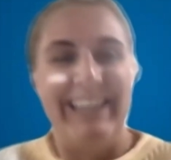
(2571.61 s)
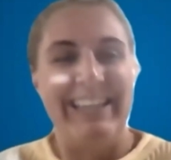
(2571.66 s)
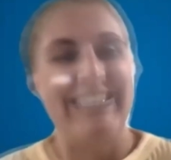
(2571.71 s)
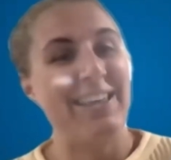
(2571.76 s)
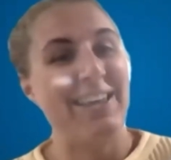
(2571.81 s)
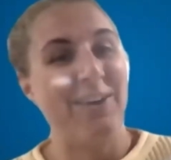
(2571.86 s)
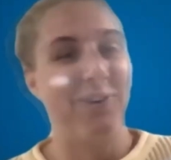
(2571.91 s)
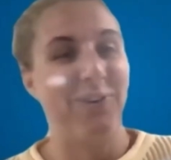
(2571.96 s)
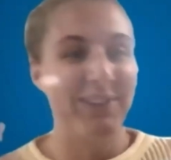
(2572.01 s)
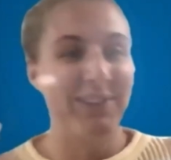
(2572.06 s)

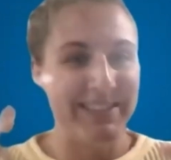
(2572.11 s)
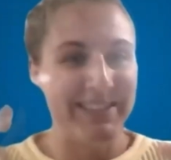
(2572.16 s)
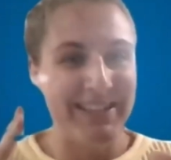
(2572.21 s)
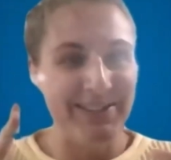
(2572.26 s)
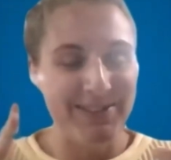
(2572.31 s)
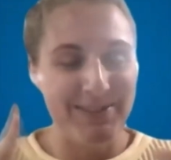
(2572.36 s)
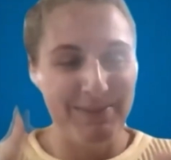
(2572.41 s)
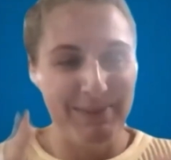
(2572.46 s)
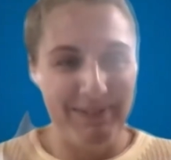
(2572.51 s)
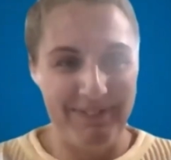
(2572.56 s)
So
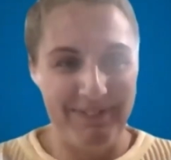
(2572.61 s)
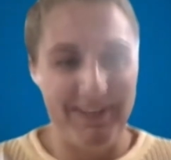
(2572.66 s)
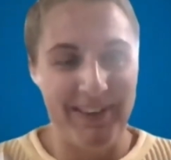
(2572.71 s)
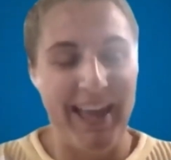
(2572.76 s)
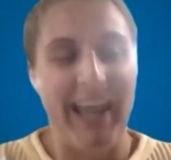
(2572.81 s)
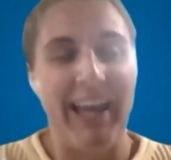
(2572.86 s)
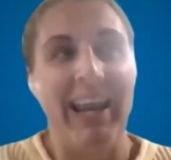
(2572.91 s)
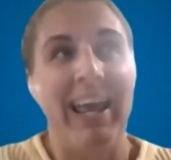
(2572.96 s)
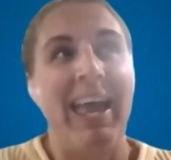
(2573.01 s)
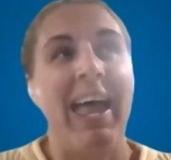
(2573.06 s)
excuse me for
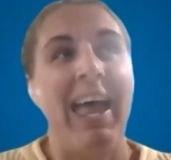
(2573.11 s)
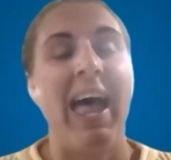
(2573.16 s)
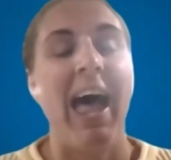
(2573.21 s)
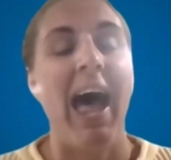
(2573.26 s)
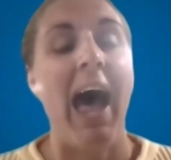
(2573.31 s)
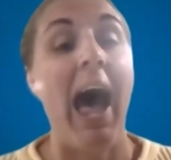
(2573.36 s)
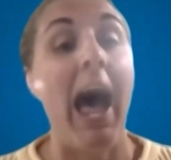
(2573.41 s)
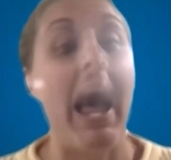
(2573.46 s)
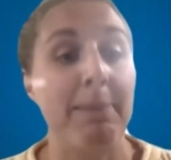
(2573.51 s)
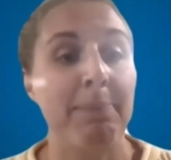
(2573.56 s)
that.
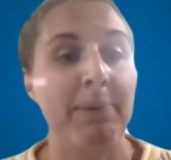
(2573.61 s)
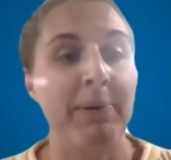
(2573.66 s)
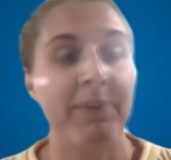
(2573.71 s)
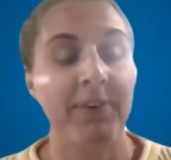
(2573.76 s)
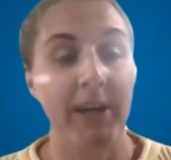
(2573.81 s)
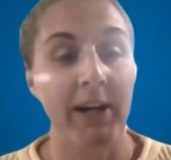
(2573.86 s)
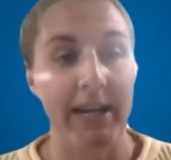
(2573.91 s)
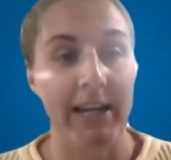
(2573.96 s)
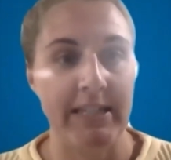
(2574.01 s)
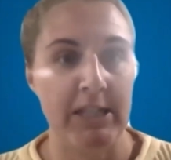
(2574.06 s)
I
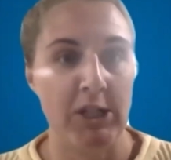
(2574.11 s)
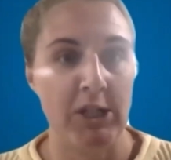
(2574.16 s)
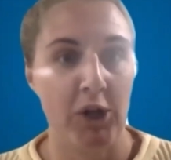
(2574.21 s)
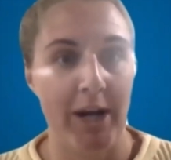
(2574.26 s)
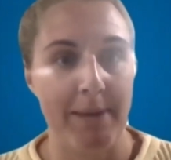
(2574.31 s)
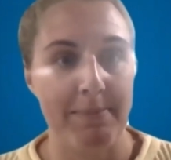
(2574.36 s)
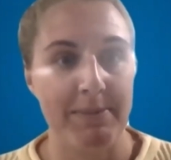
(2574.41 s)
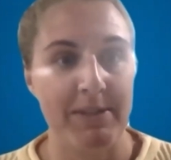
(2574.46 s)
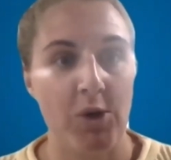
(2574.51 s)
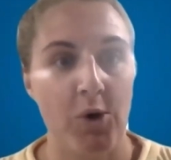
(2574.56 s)
prefer
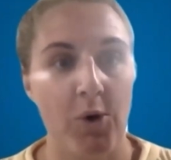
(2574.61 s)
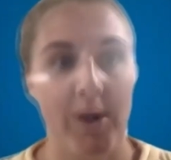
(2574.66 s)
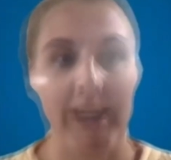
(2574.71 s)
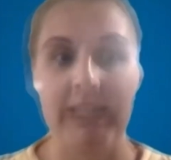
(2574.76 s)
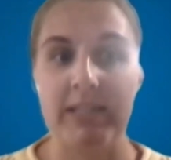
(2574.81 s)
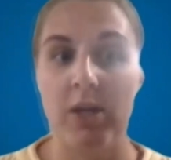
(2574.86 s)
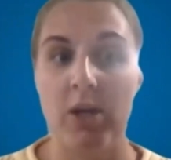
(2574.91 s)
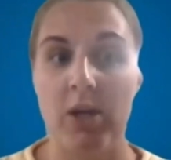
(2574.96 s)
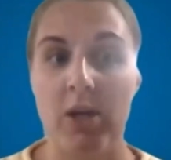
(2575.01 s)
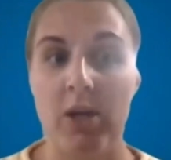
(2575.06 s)
Instagram
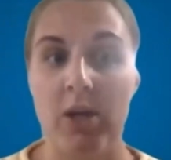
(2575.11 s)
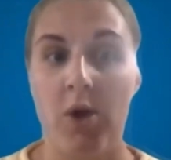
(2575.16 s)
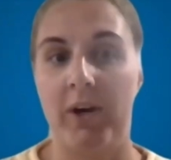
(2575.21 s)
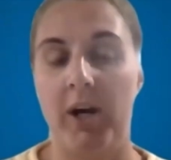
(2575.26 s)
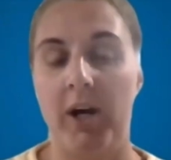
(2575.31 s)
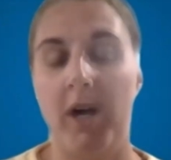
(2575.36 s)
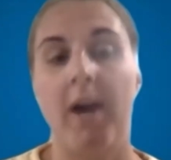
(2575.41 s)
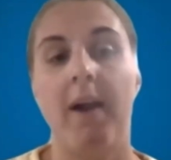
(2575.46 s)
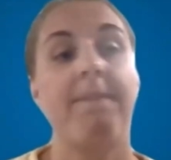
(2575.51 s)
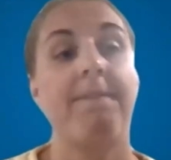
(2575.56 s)
stories
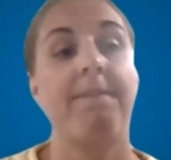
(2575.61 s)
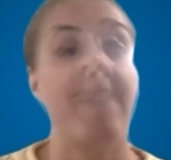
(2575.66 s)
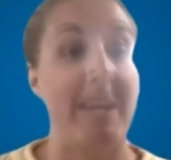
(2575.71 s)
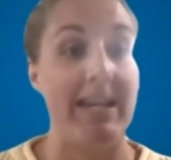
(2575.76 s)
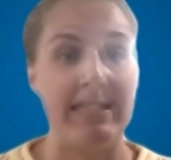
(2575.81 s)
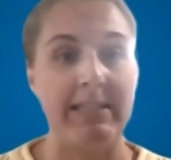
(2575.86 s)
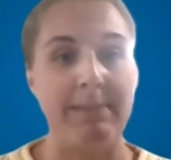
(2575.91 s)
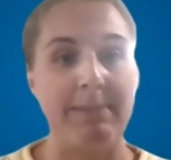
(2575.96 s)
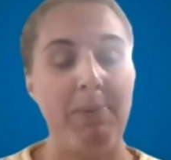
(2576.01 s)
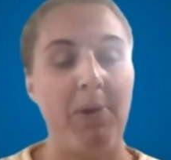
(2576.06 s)
over
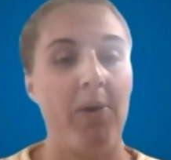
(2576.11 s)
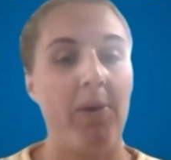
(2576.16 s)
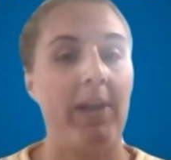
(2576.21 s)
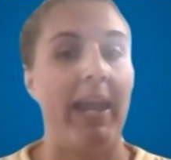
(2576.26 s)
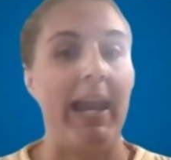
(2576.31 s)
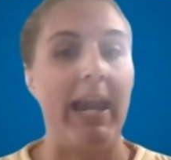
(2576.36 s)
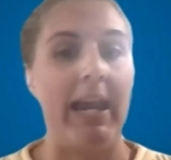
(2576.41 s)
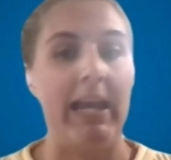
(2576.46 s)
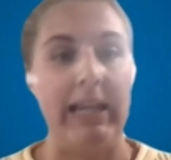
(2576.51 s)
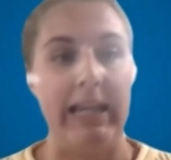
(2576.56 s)

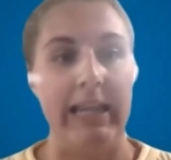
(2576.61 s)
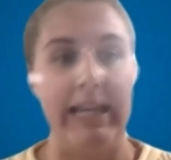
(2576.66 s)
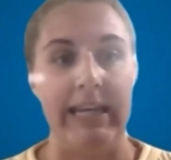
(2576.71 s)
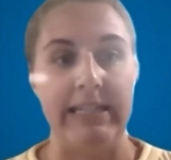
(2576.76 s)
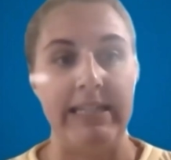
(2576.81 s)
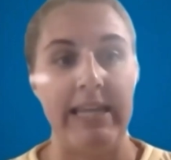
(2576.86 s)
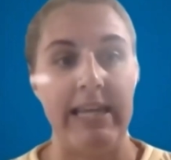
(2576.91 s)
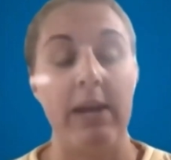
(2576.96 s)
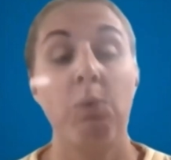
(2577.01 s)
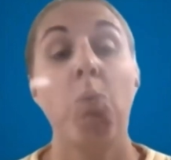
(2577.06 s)
Facebook and
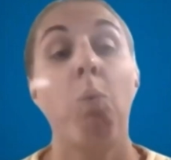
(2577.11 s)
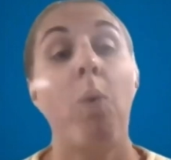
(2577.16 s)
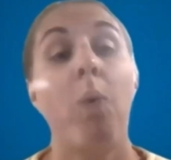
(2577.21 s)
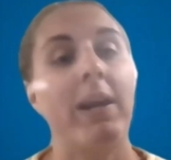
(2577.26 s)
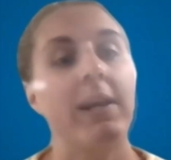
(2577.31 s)
LinkedIn.